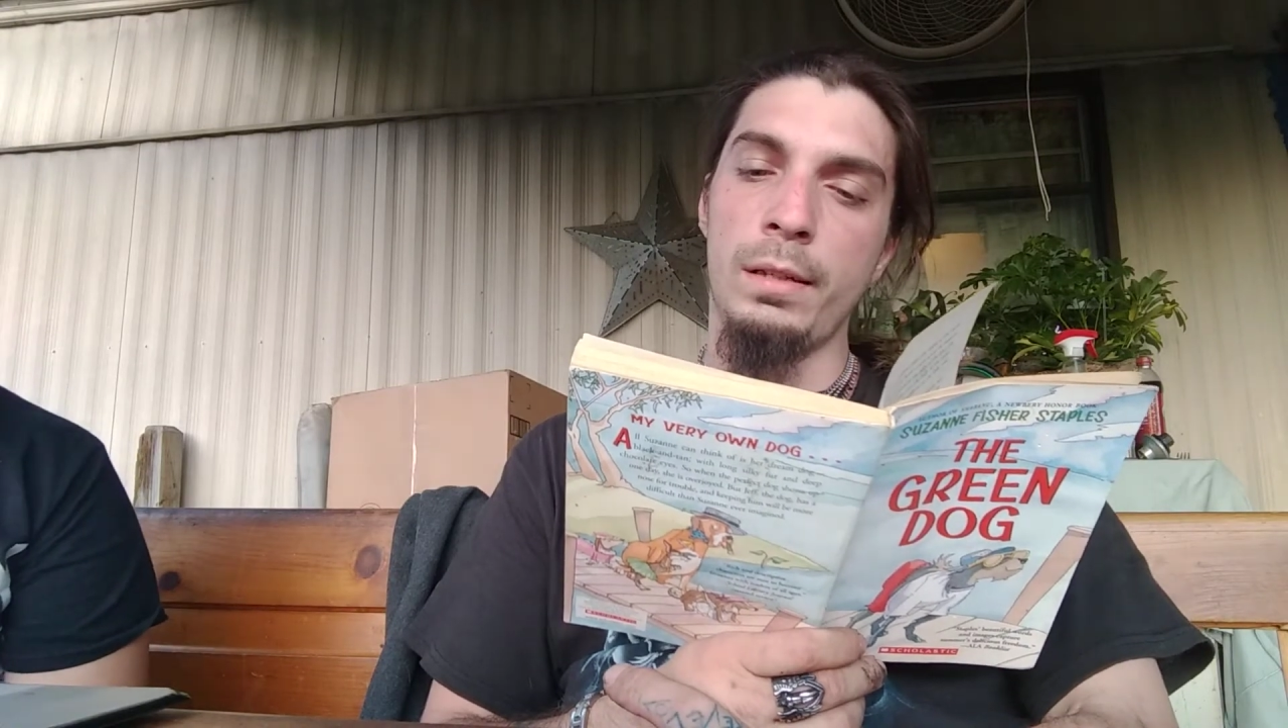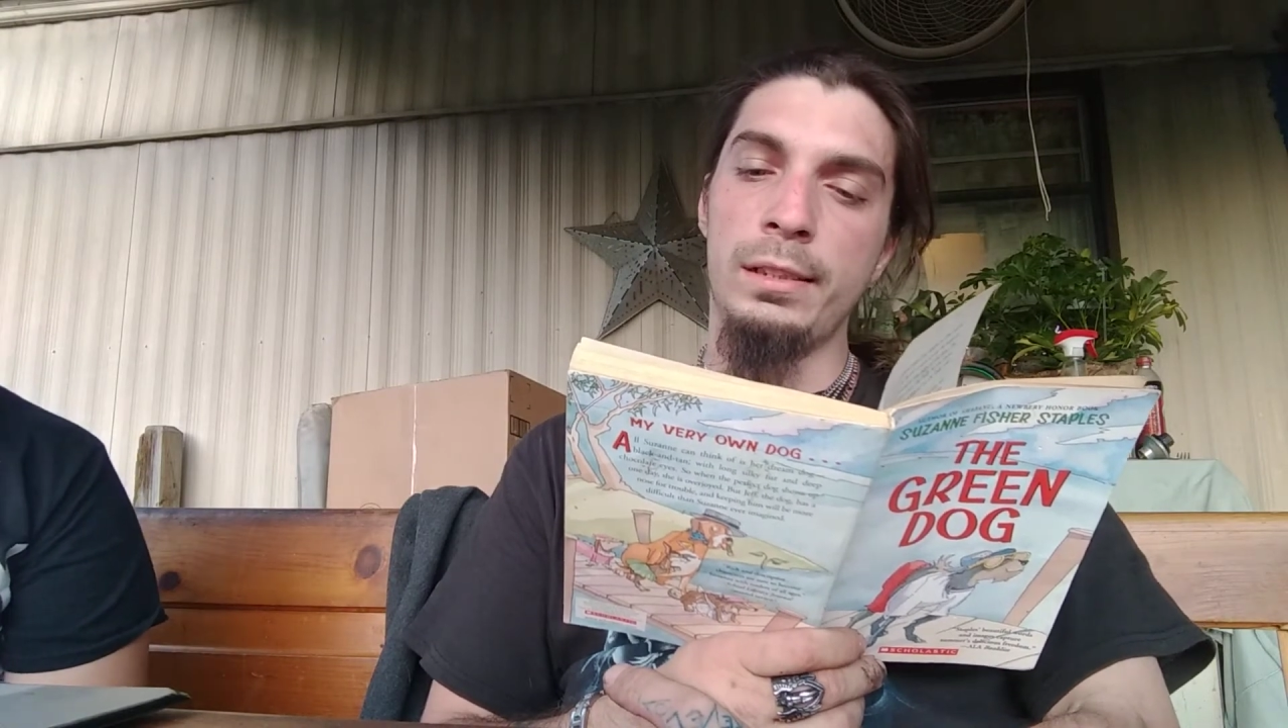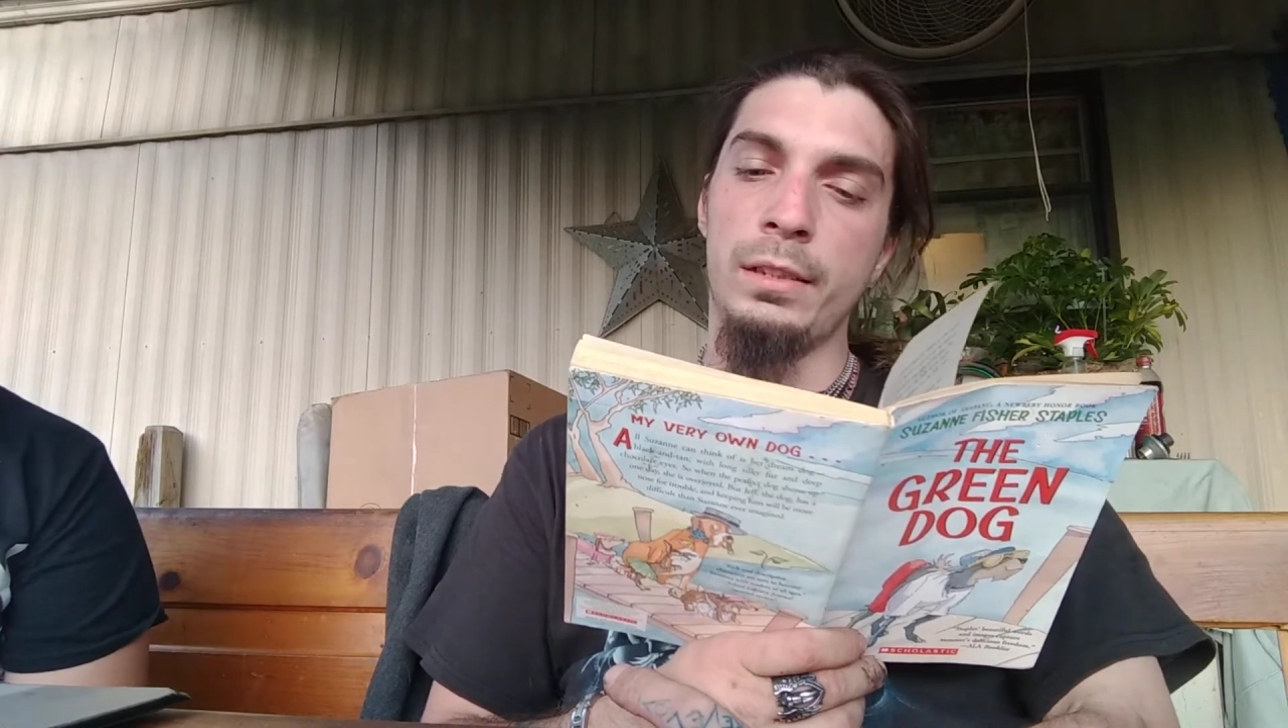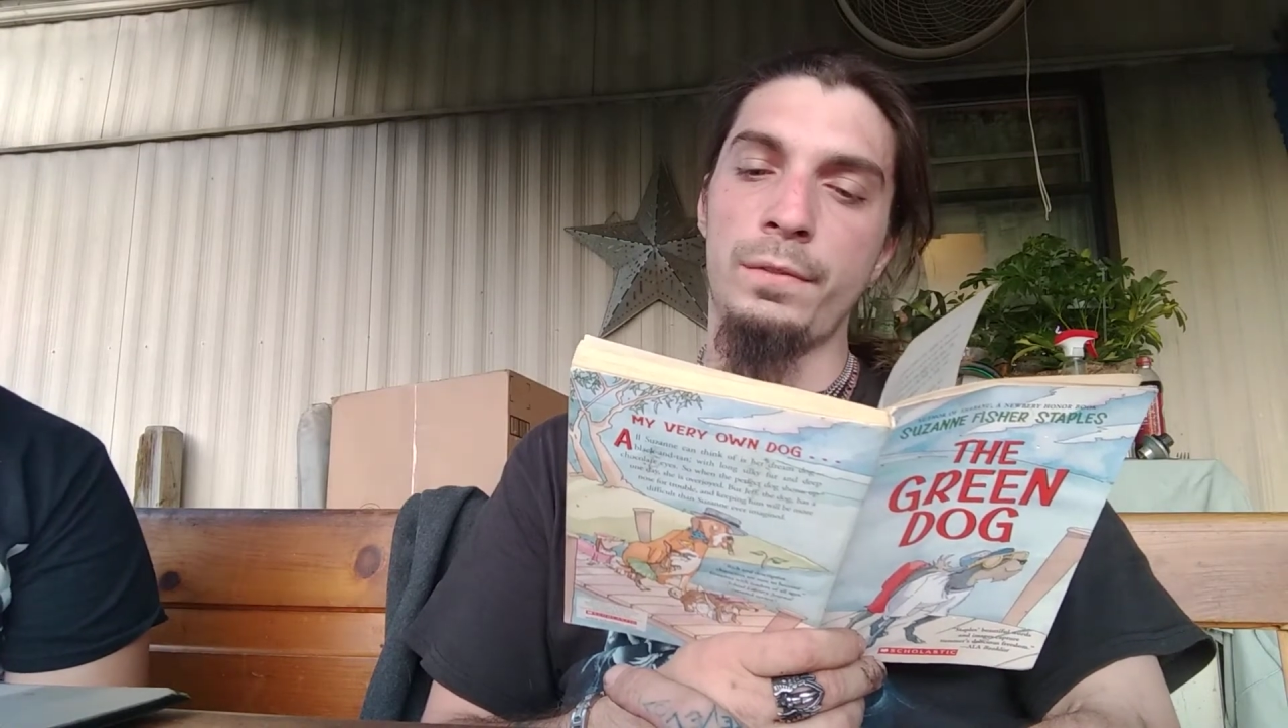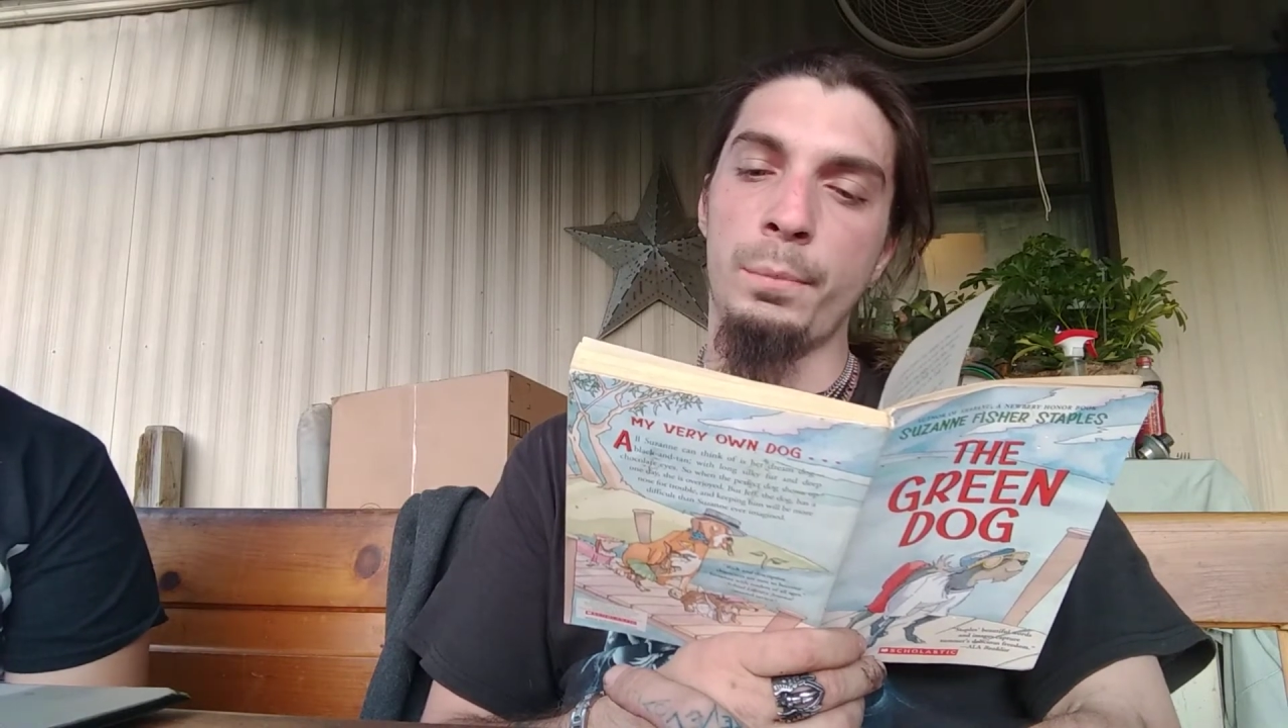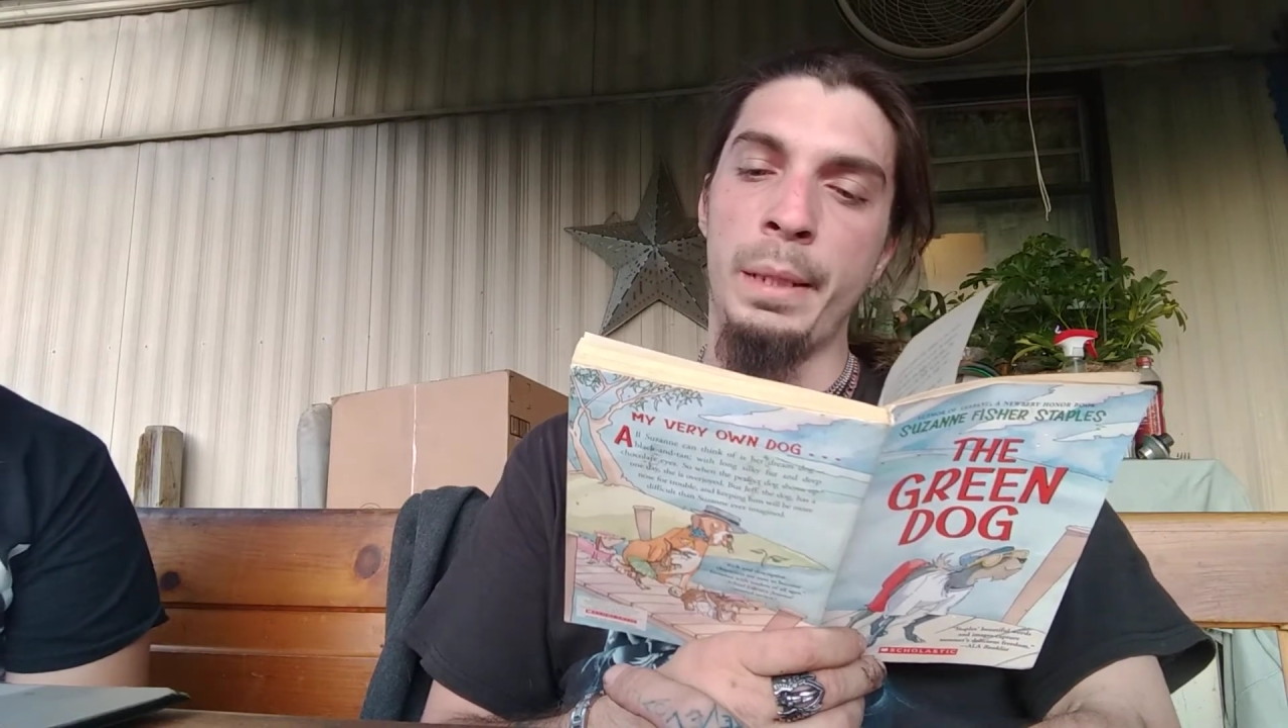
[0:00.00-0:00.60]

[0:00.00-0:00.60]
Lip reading: arranging for